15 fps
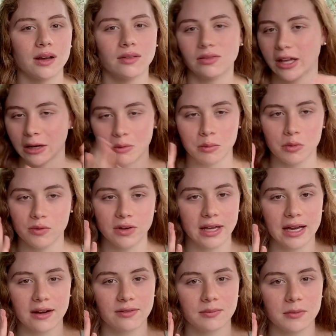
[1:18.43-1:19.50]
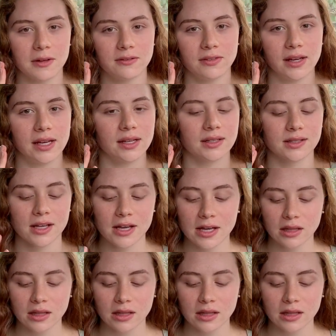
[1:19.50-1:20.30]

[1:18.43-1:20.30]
of like removing hair from the face.